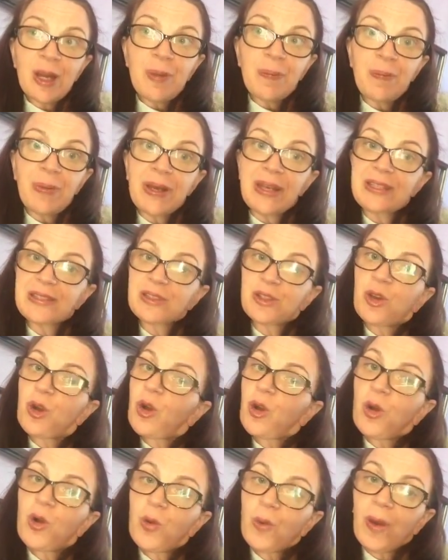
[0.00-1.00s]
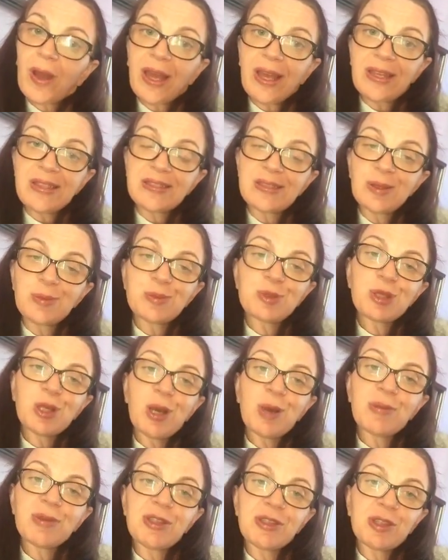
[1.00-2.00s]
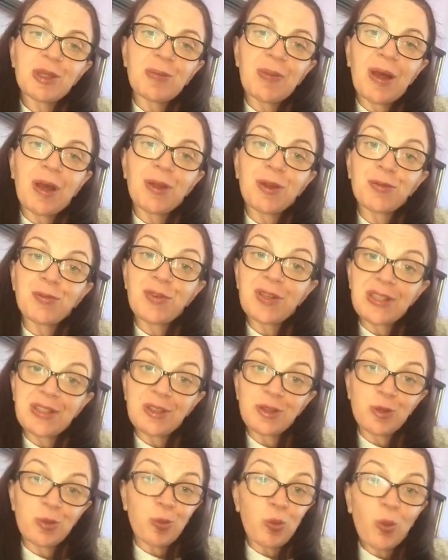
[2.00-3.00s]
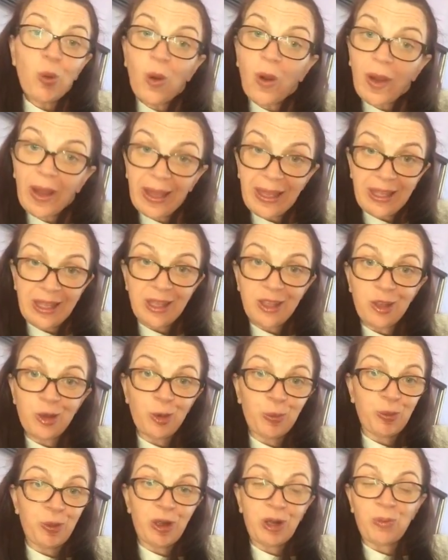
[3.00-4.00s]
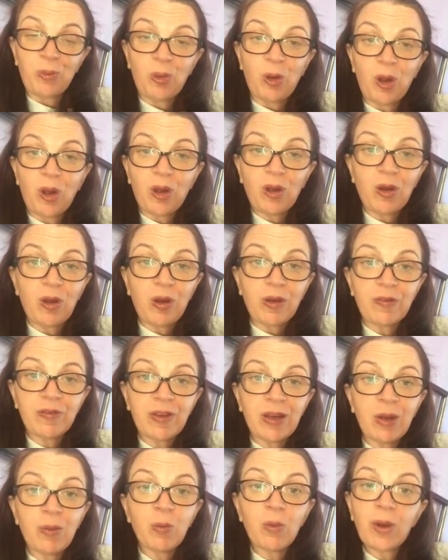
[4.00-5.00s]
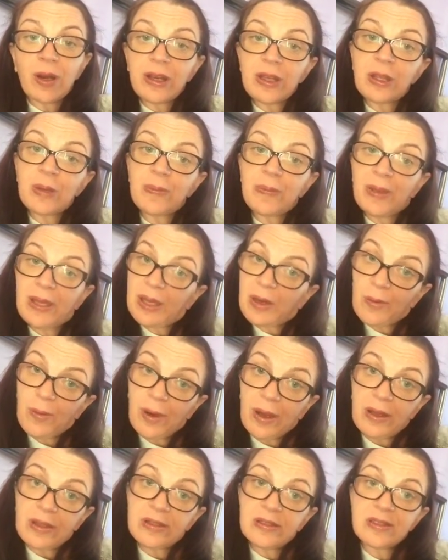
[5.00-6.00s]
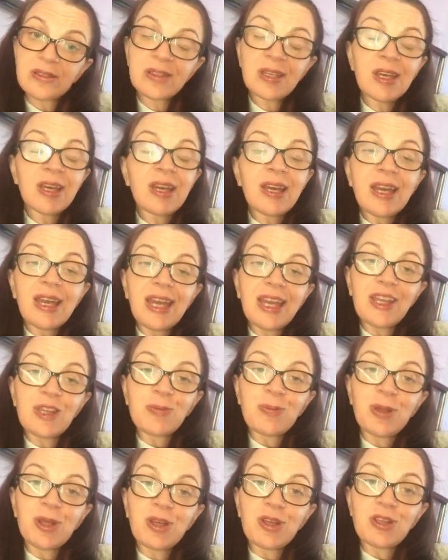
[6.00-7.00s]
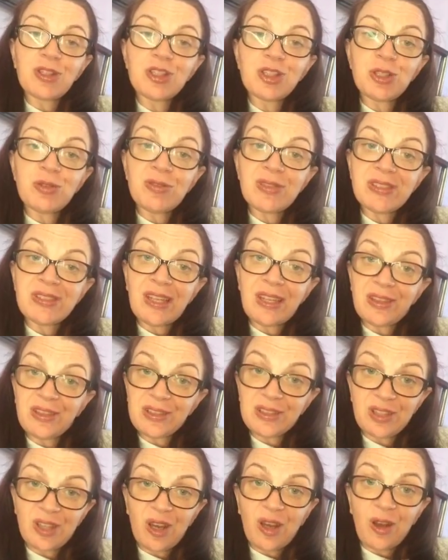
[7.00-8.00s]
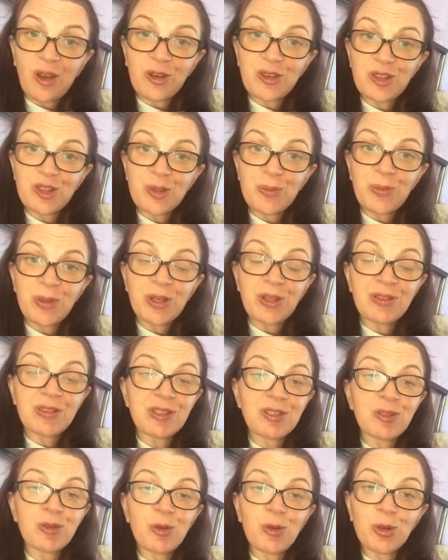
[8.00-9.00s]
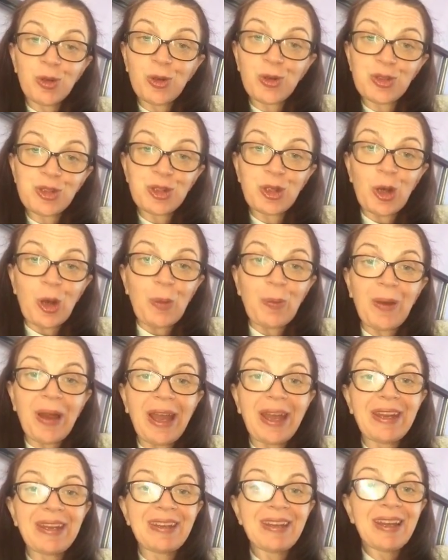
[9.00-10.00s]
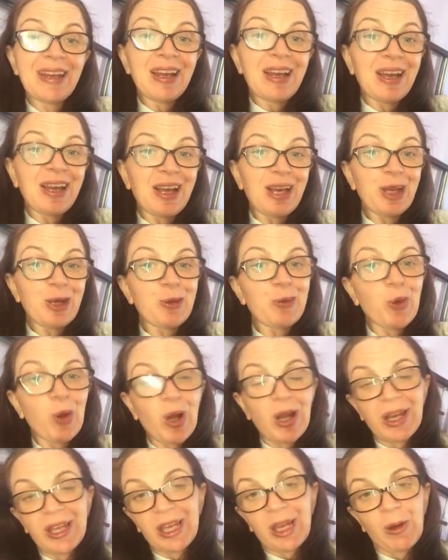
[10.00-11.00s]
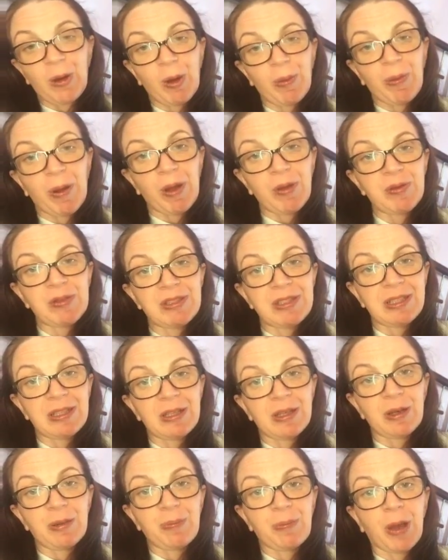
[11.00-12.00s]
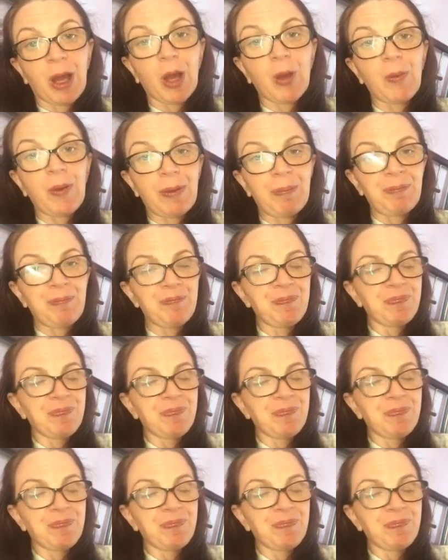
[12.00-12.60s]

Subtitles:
But it's not always. Sometimes it's about the reasons why you're putting work off. And one of the big ones is because you resent the task, because it's not your job. And a little while ago, I posted a poem.